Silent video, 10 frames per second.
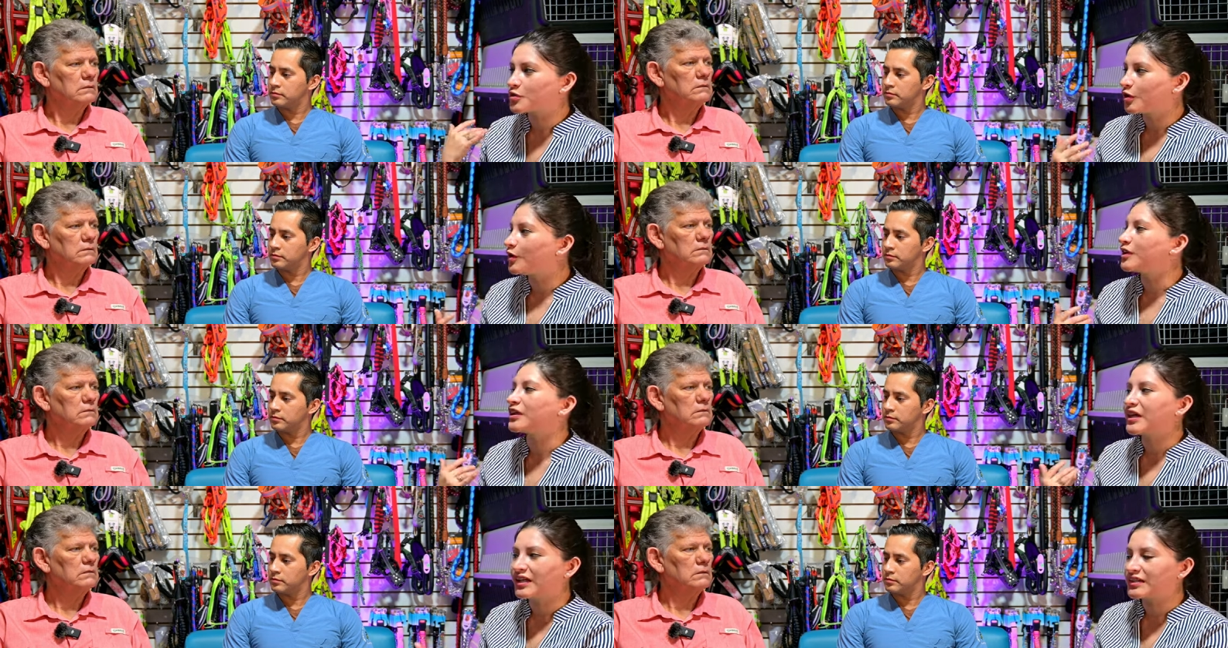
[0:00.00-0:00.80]
Speaker 1: to call
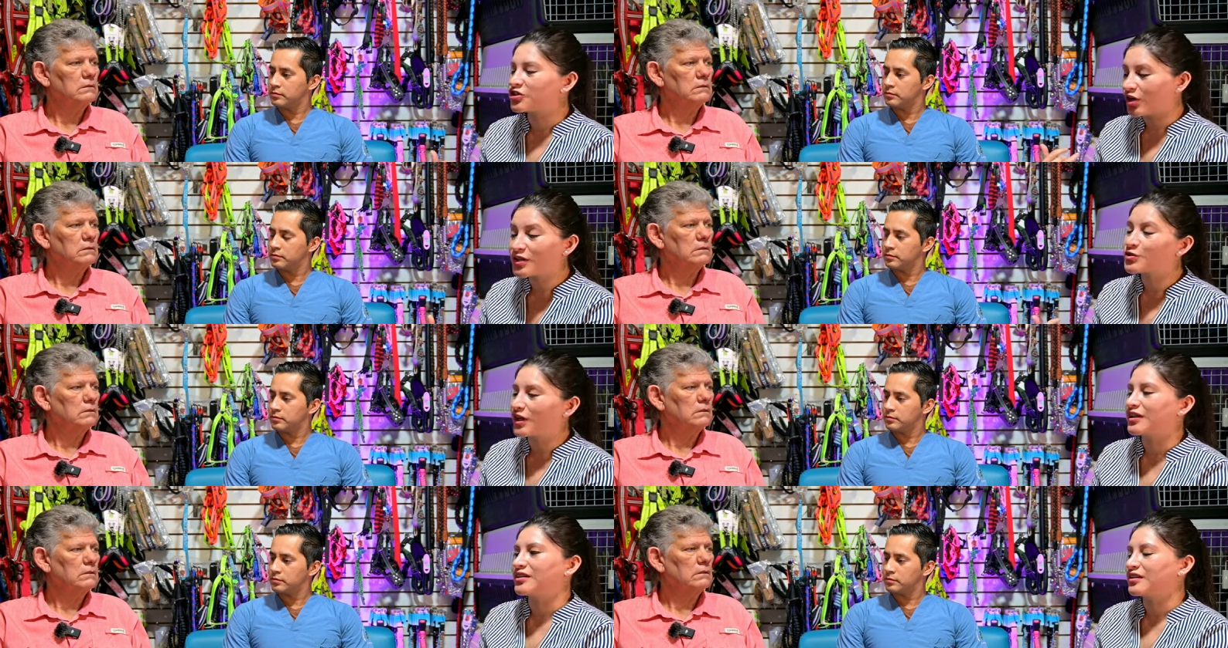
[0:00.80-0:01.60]
and try to
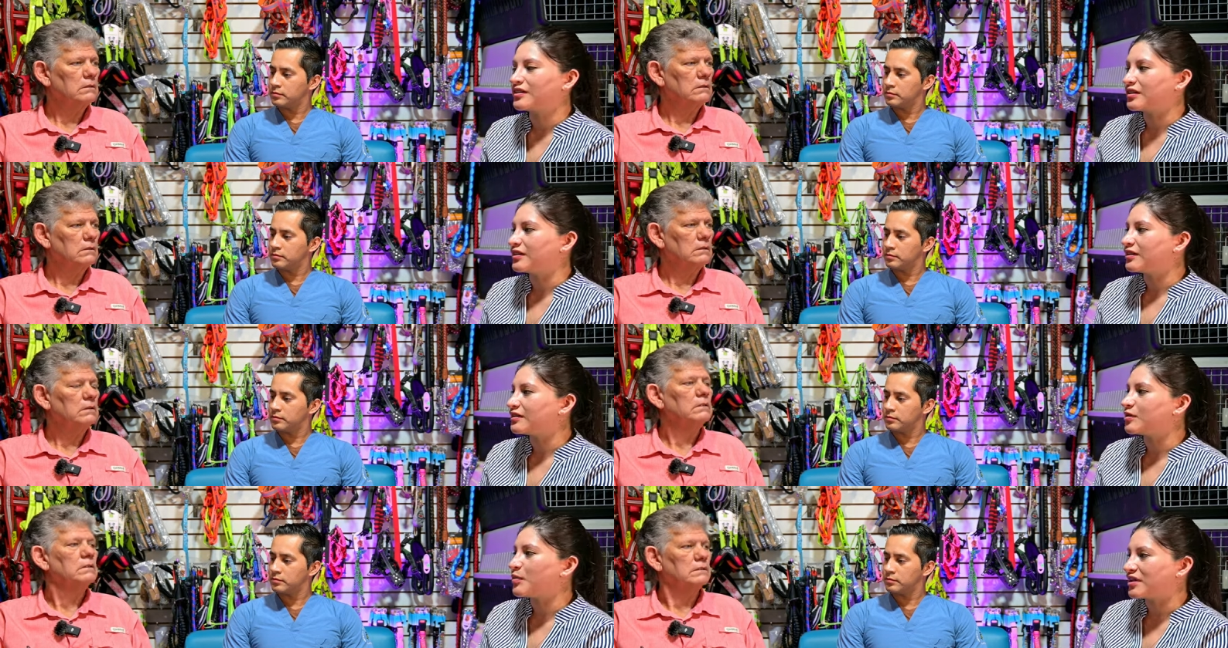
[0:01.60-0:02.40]
get
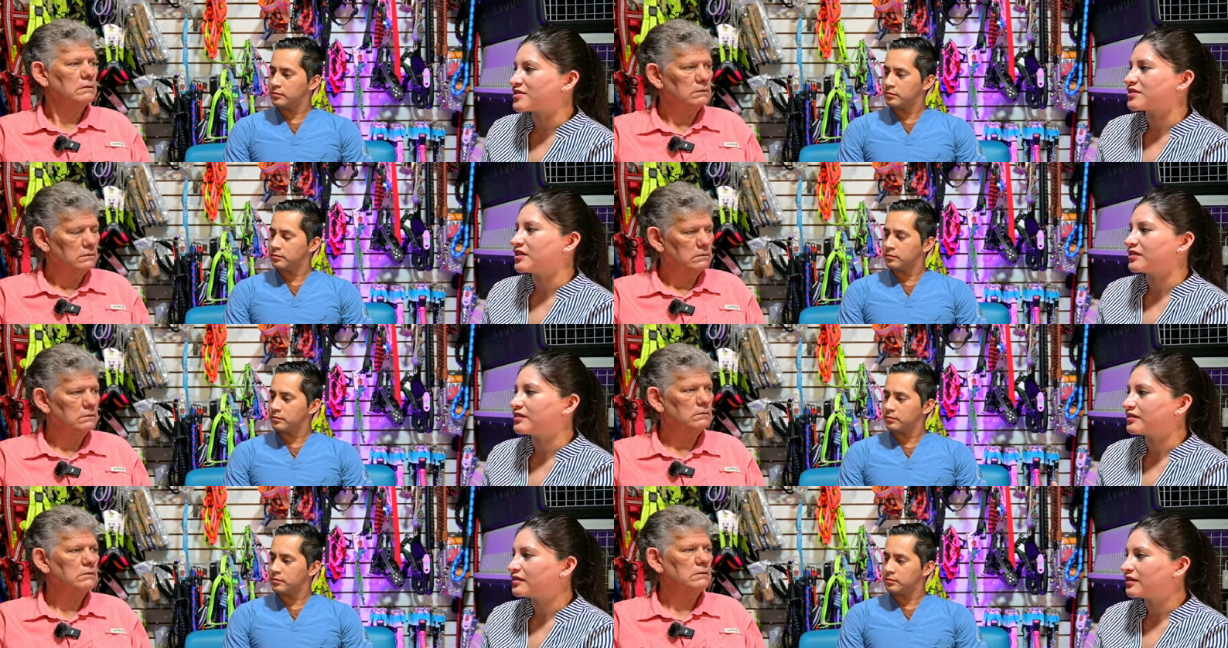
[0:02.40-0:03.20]
the medicine that
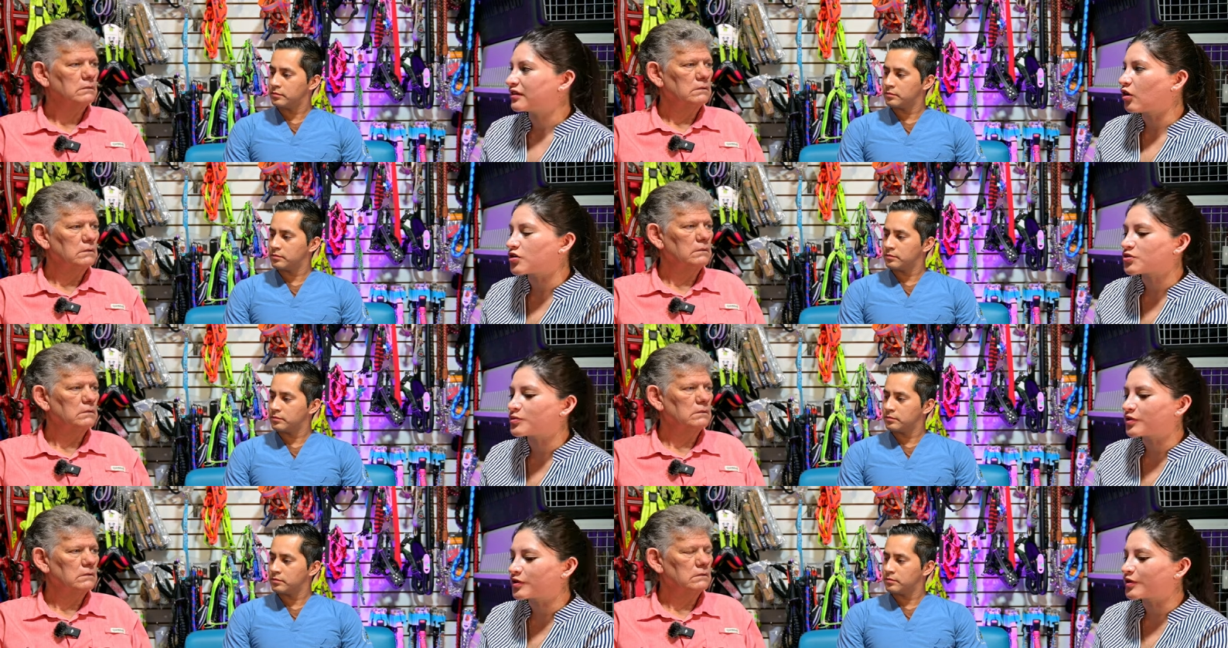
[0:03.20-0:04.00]
a
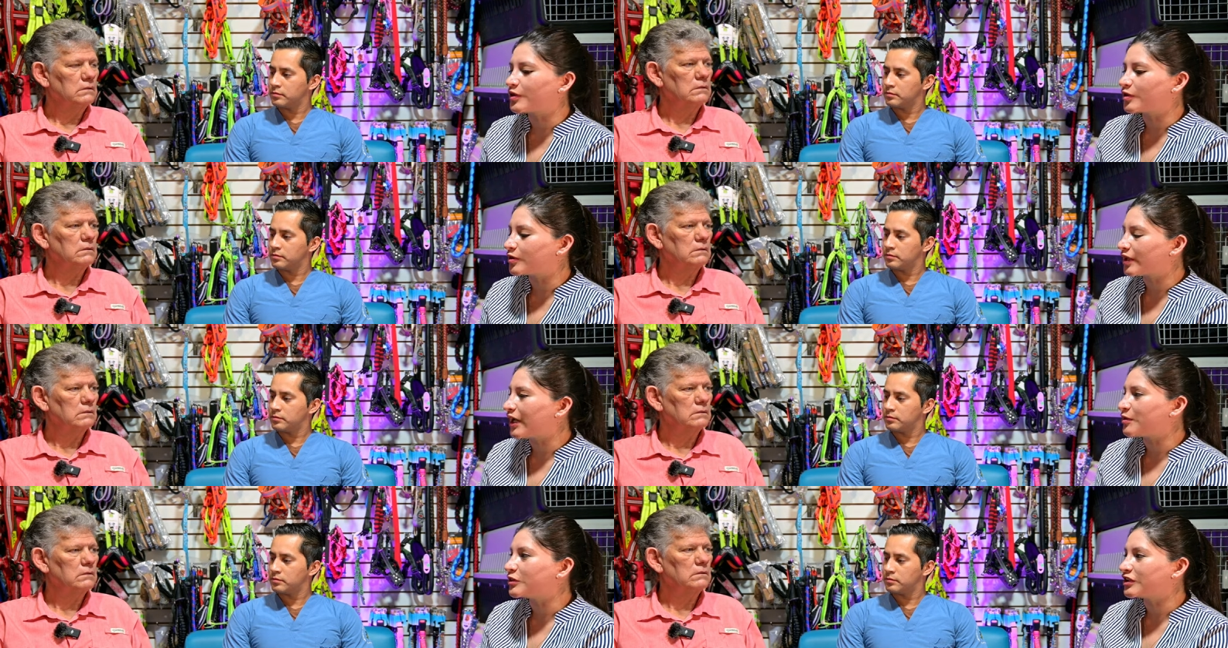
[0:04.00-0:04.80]
customer or
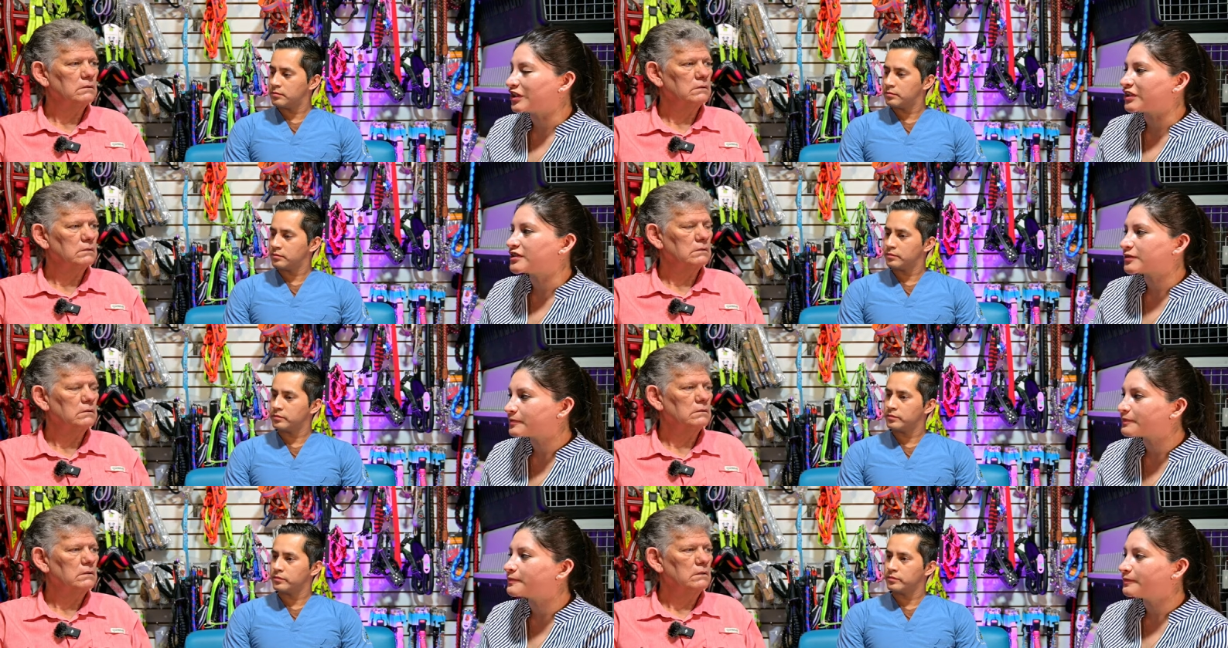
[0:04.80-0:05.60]
animal needs.
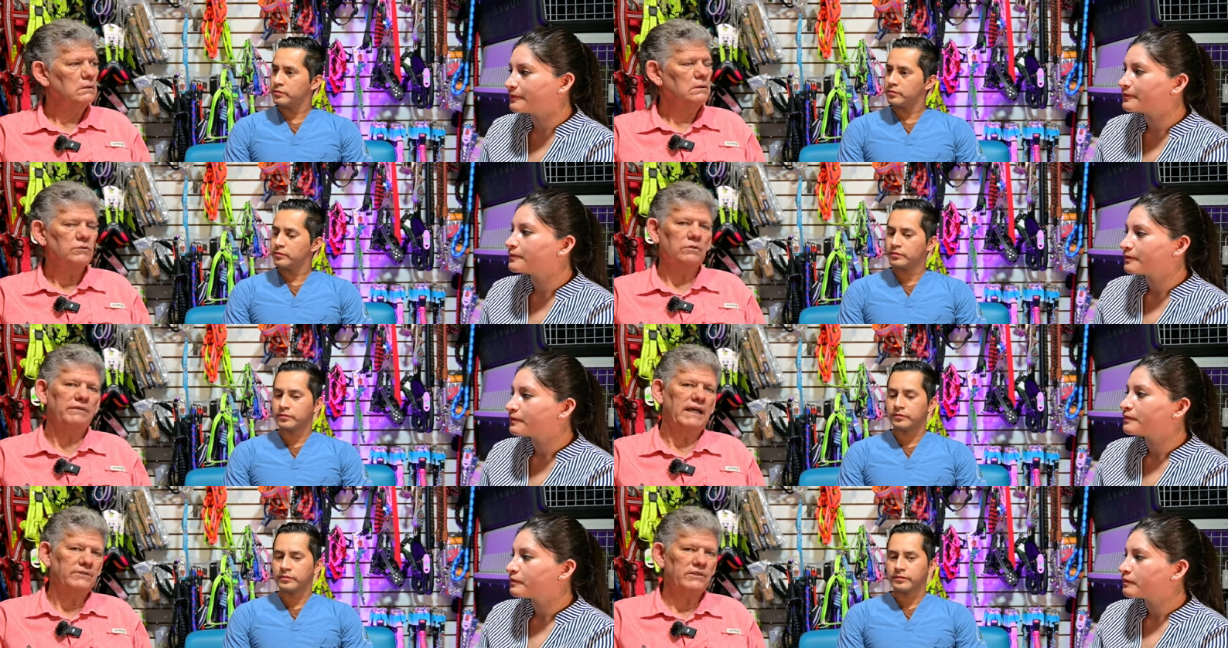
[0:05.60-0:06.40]
Speaker 2: So if
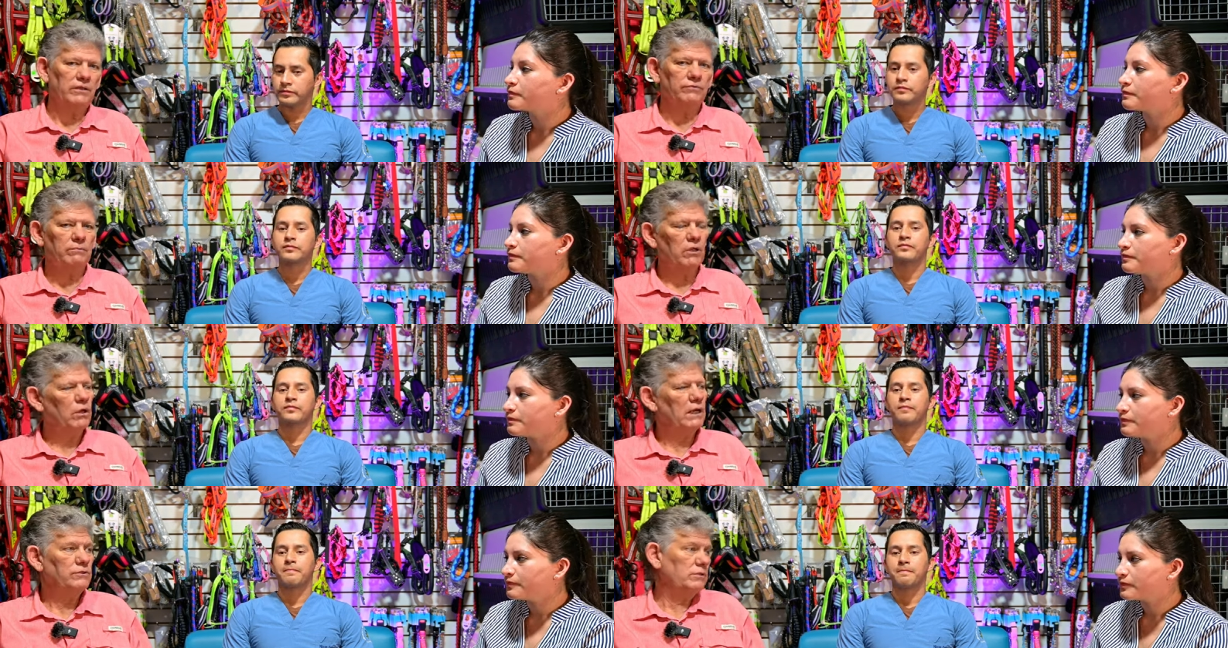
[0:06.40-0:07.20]
it has to come from
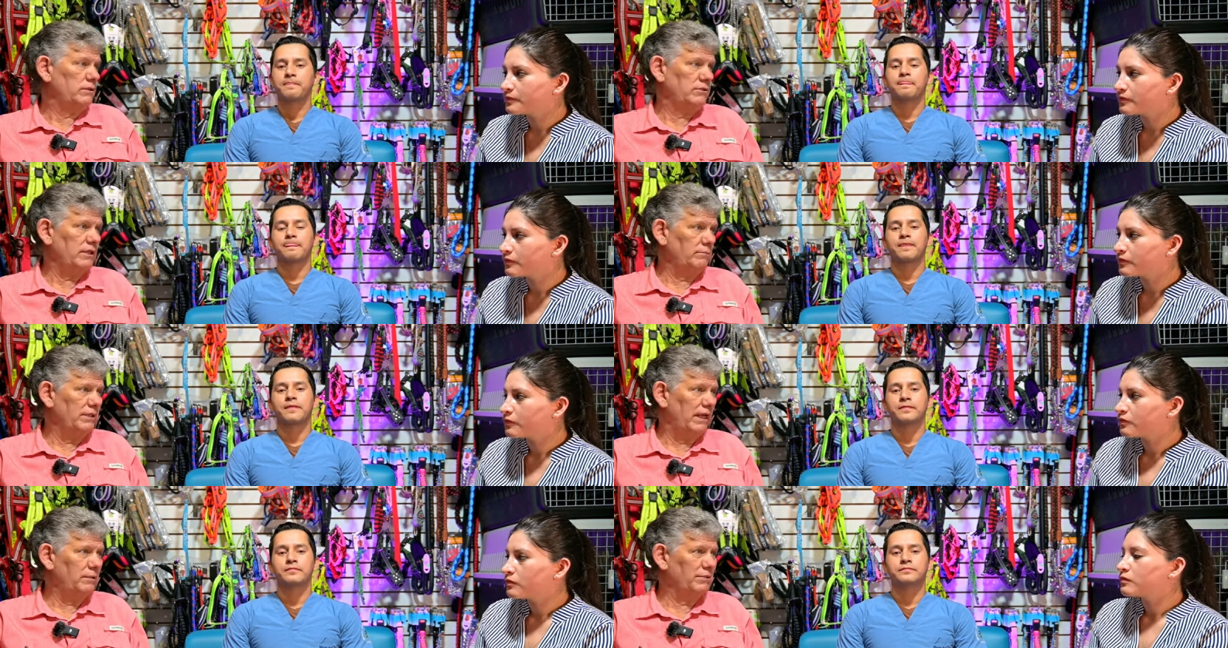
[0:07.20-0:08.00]
Loja, usually same day